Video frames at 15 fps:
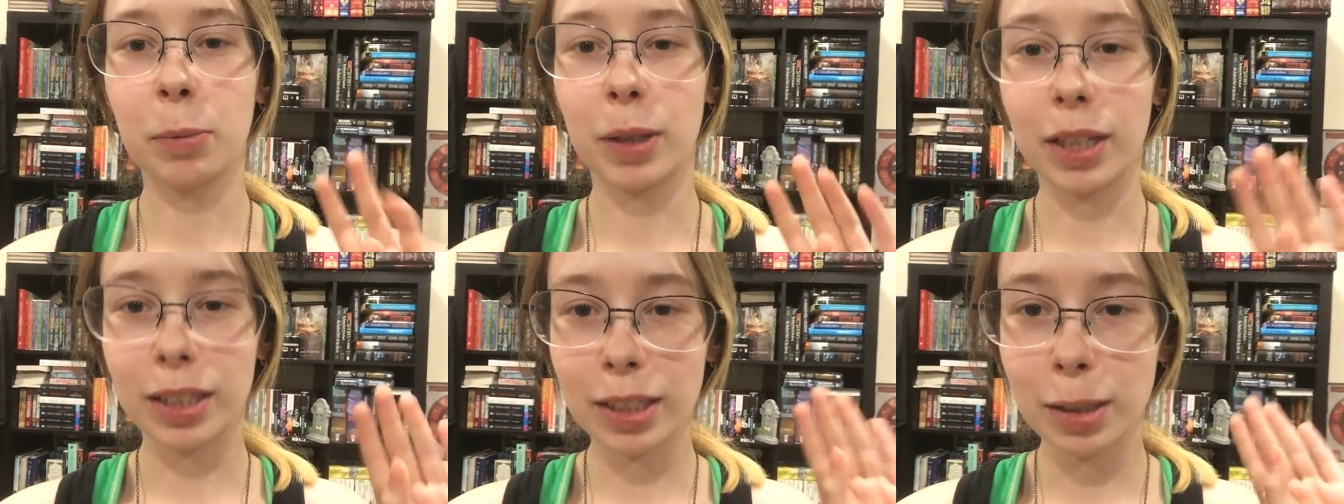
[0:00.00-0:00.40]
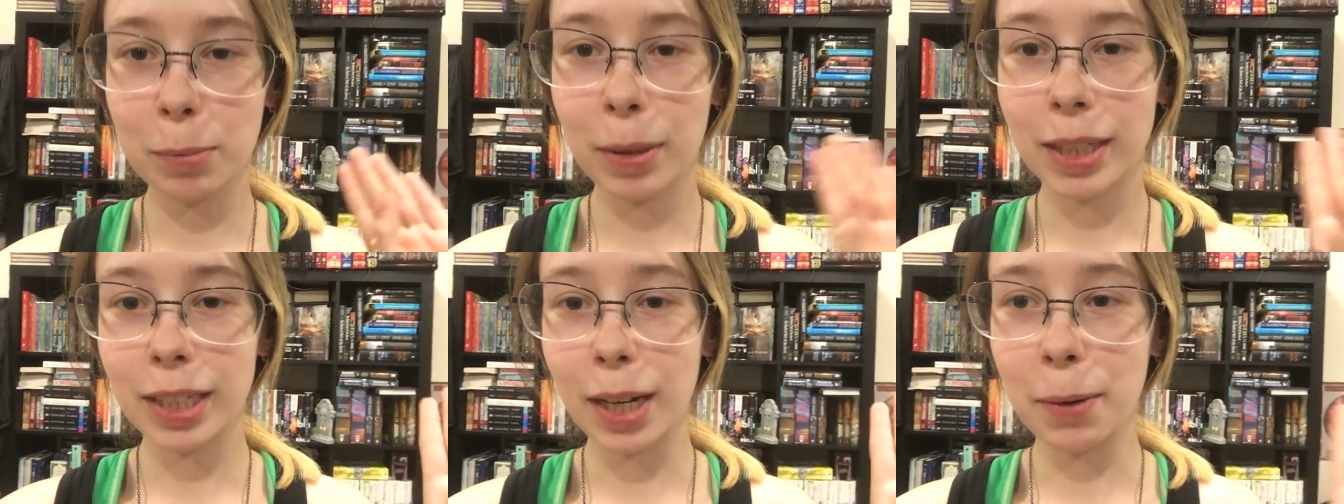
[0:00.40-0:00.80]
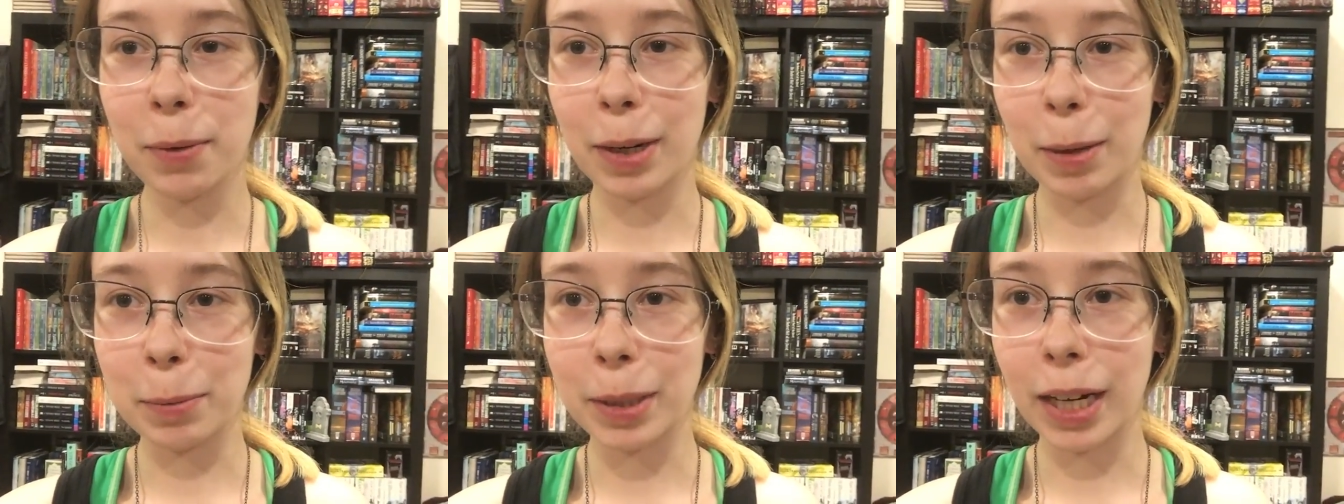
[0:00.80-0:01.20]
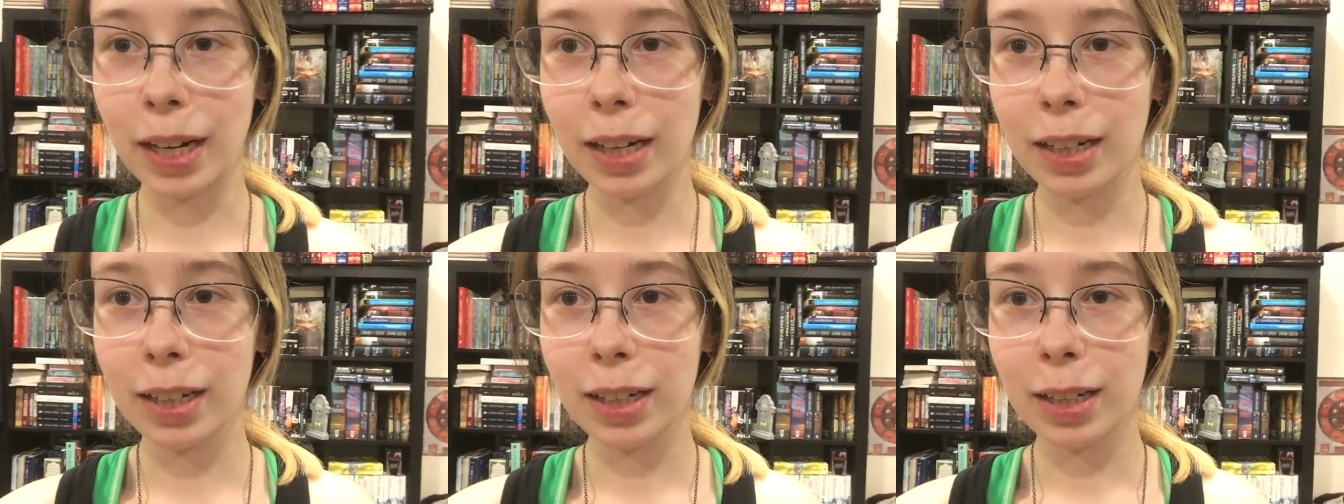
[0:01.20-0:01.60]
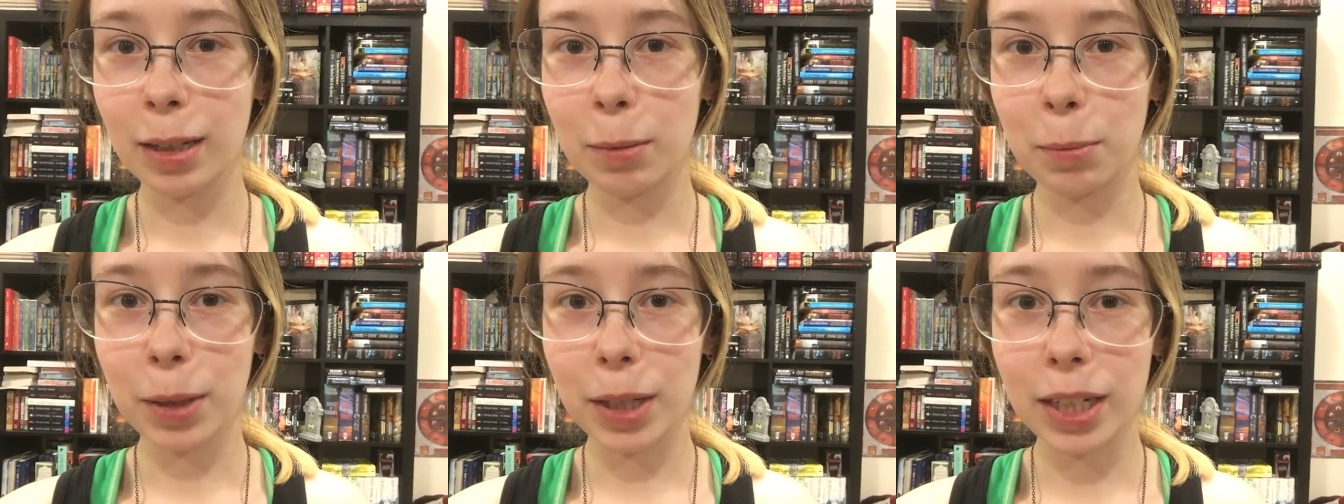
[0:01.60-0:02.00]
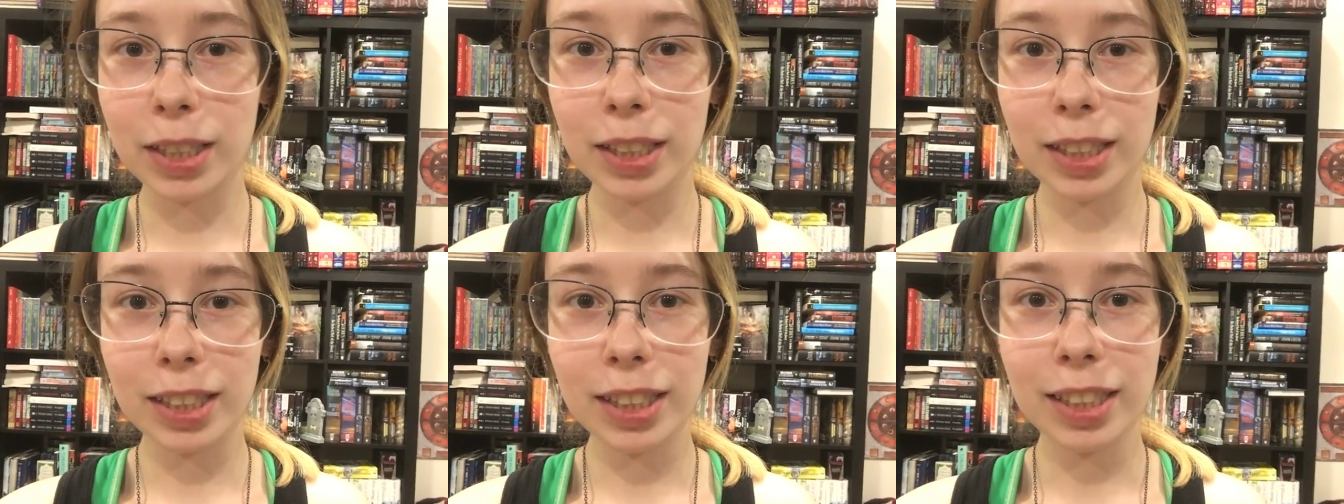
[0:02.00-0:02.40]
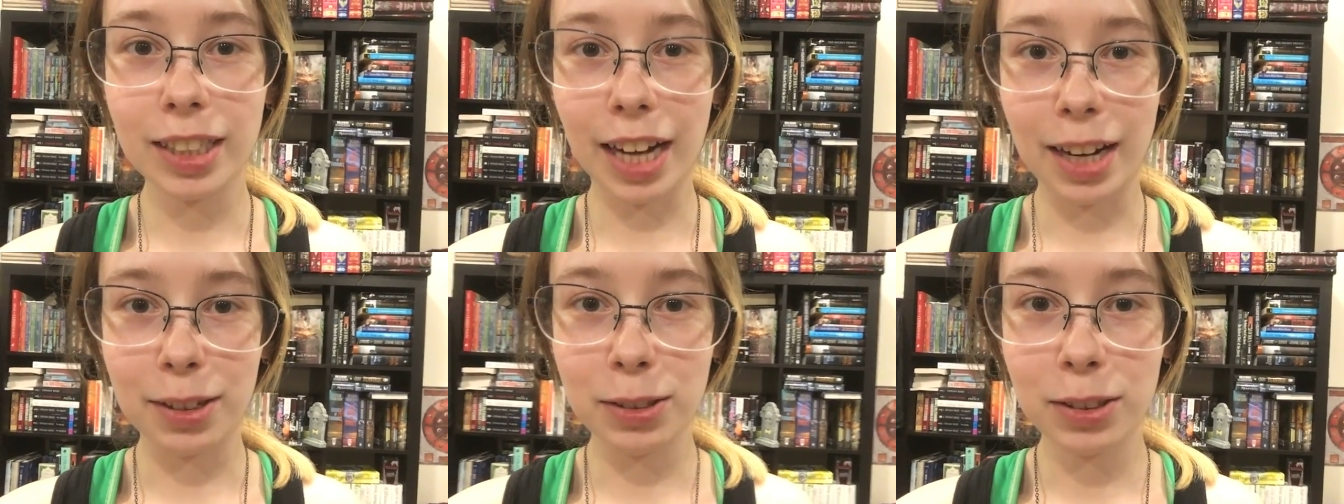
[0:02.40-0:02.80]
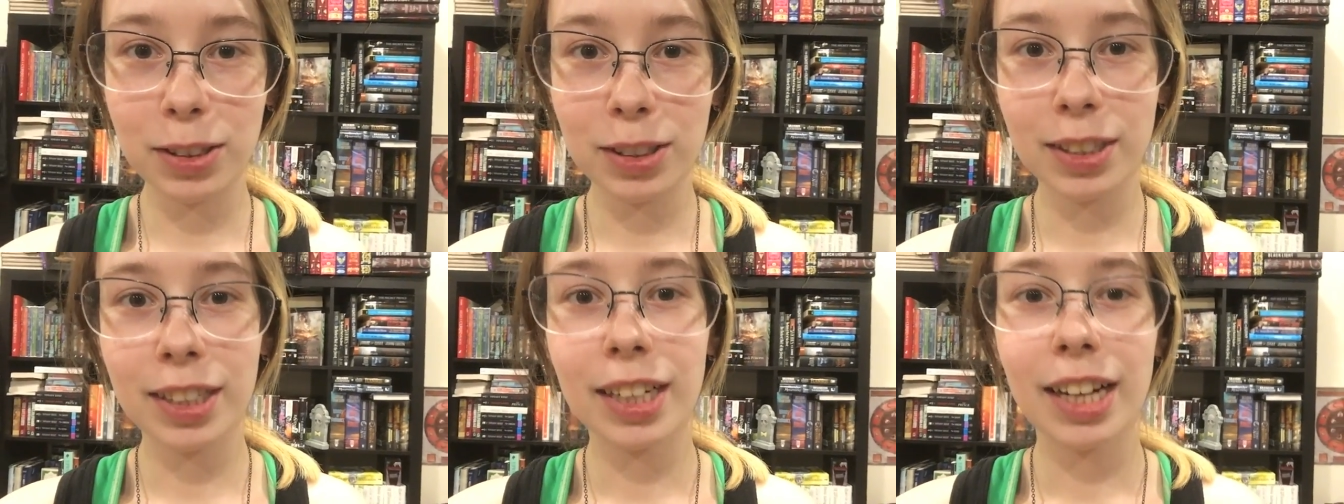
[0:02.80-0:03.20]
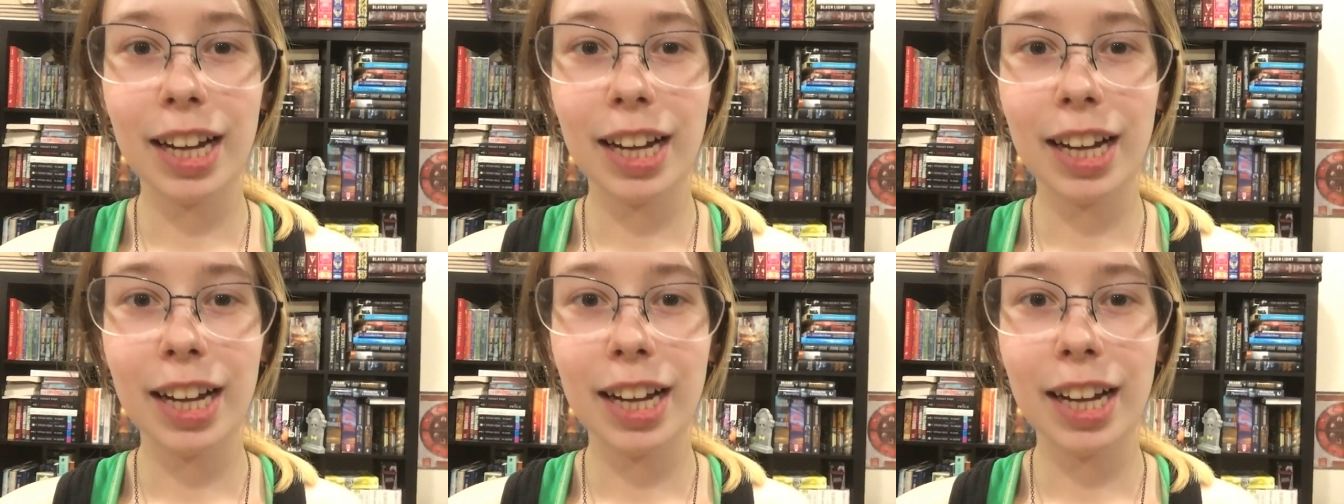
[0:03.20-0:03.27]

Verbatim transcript: but this is my day one update because it still counts.